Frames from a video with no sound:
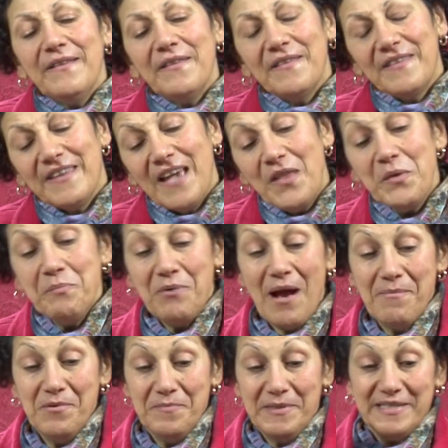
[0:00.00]
the other
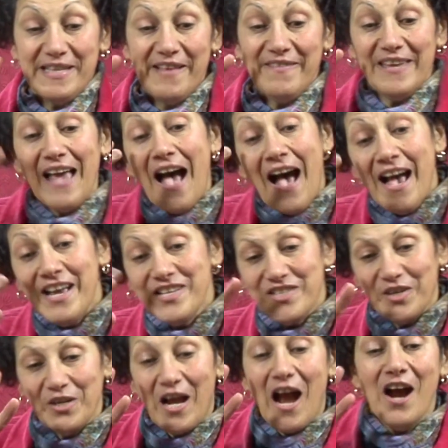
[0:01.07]
problem is that the eyes
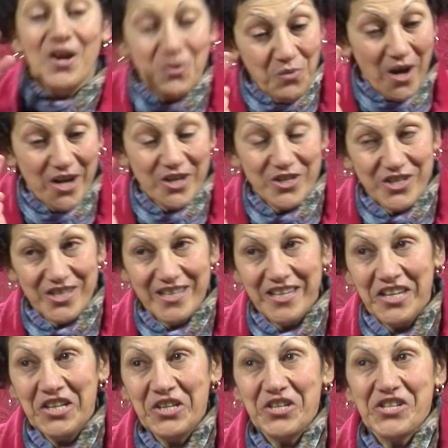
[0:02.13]
are hardwired to the
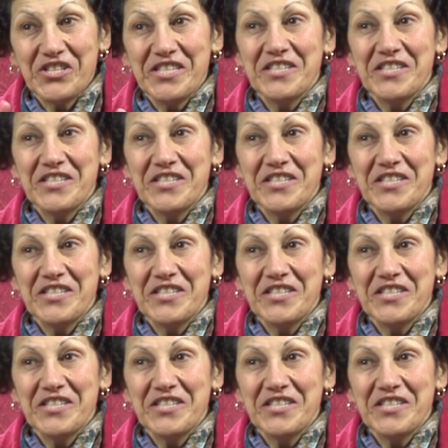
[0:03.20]
ears,